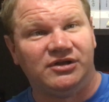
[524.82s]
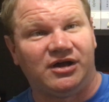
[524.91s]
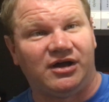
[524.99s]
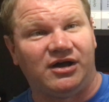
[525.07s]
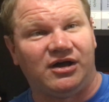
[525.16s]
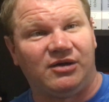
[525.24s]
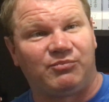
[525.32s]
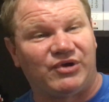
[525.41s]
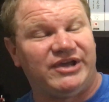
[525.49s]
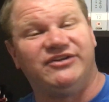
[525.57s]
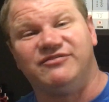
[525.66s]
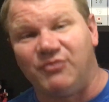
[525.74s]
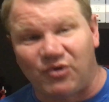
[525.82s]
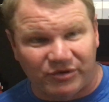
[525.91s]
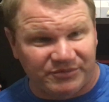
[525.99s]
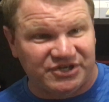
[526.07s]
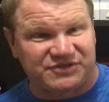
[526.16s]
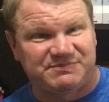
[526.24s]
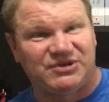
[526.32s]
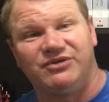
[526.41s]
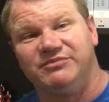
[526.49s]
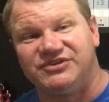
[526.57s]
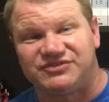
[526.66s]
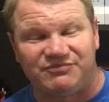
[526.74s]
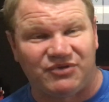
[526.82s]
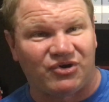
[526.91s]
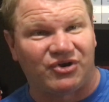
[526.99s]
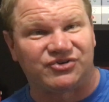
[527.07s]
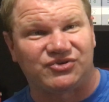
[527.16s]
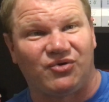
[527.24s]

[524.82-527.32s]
uh, Brain of Morbius, Pyramids of Mars,